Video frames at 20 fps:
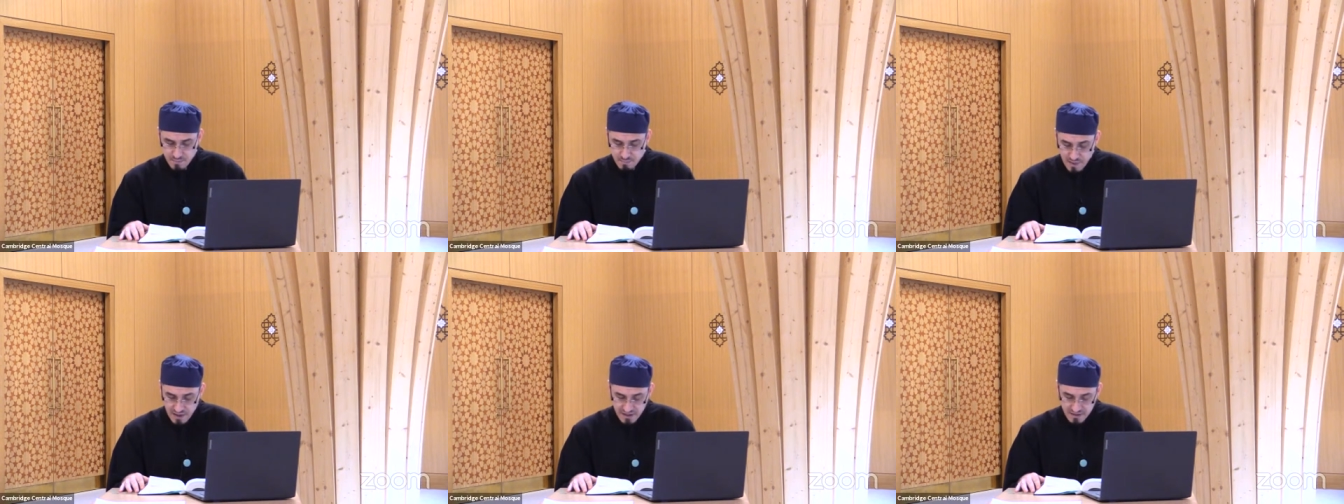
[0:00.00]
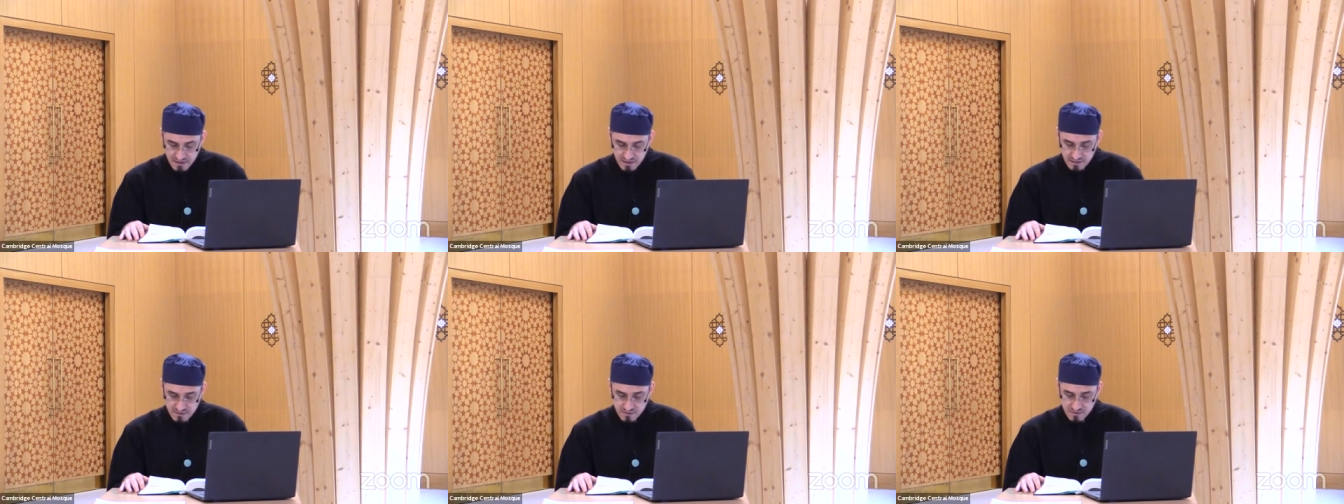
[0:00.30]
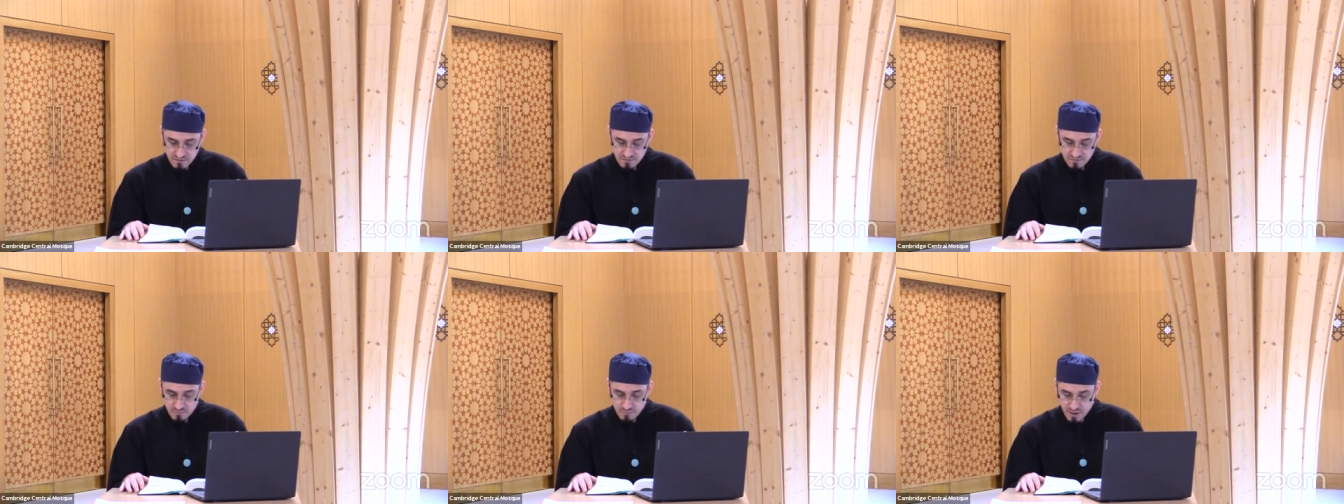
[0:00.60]

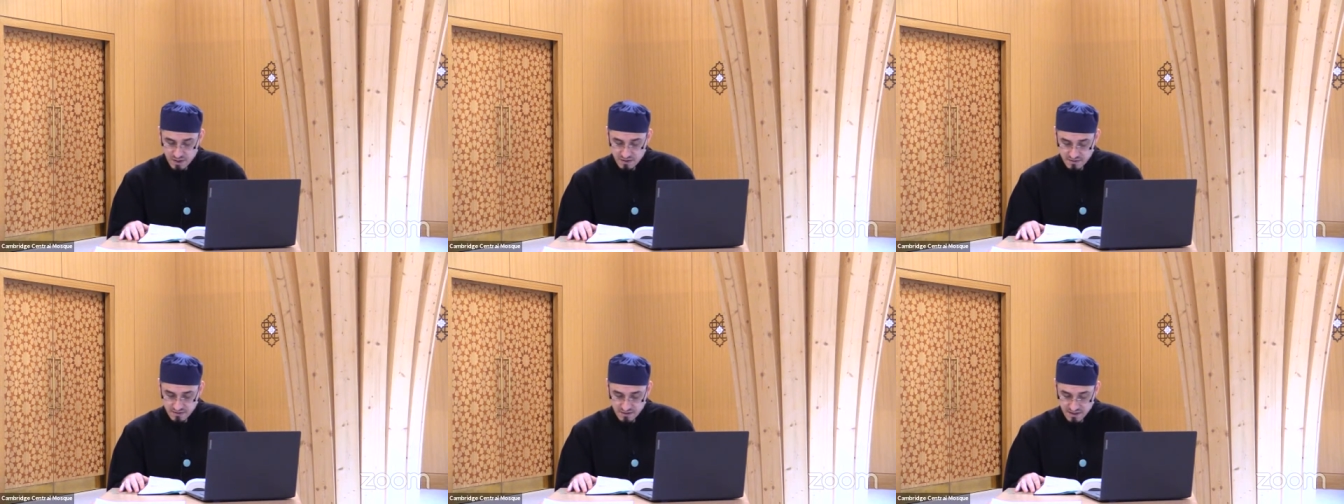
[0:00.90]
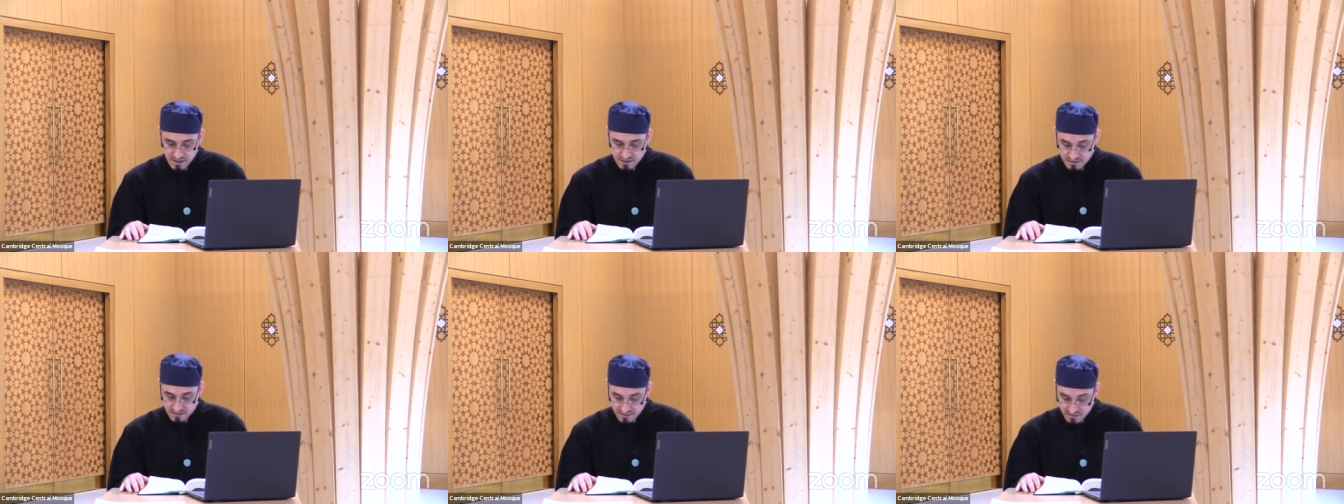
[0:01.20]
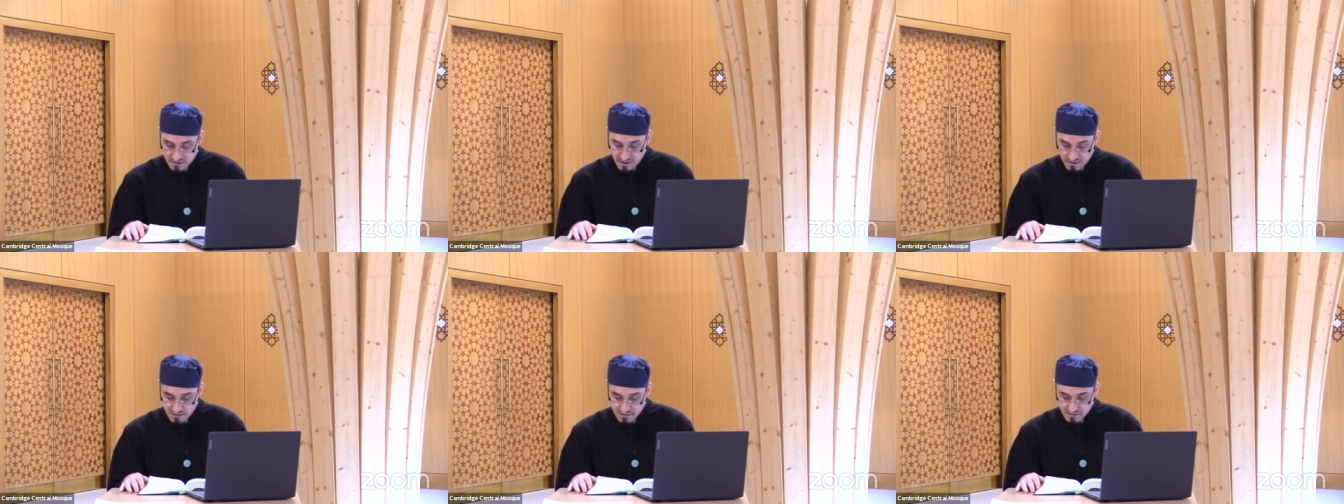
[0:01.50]
abundance of wealth and
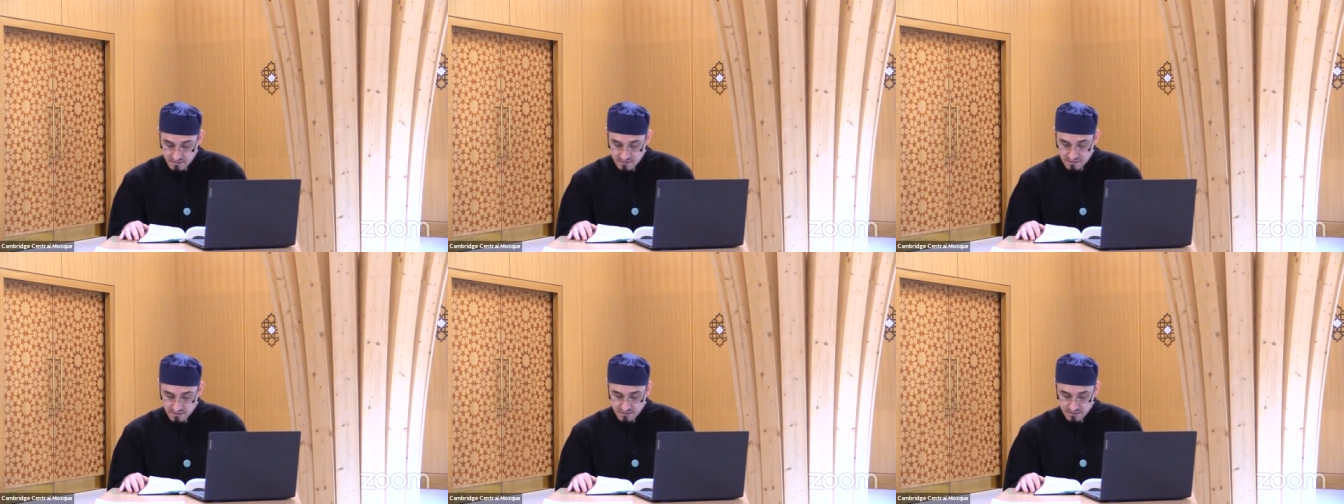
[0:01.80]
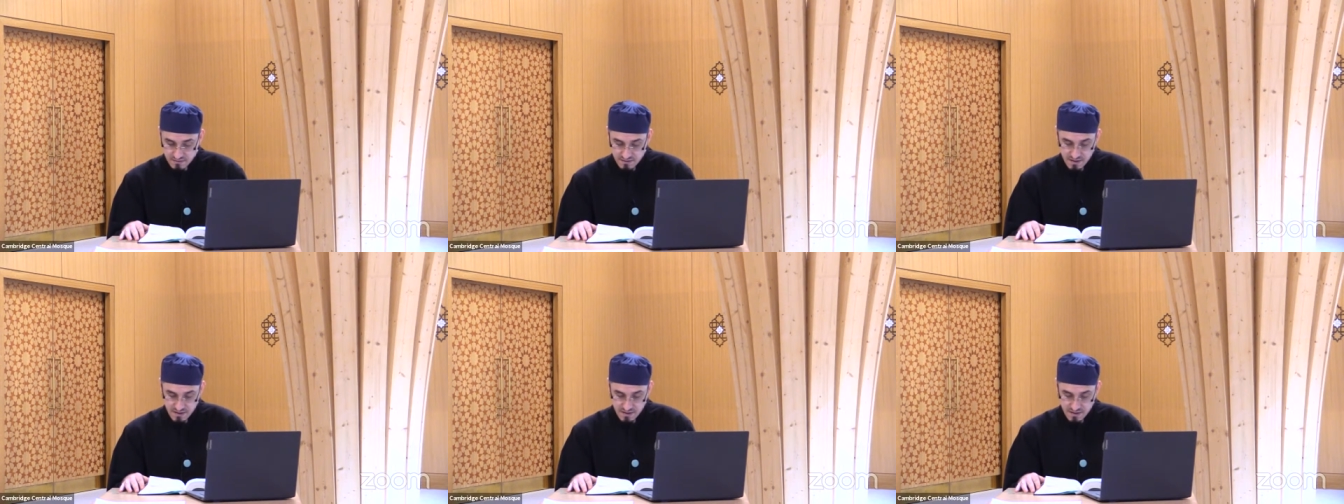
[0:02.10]
sons,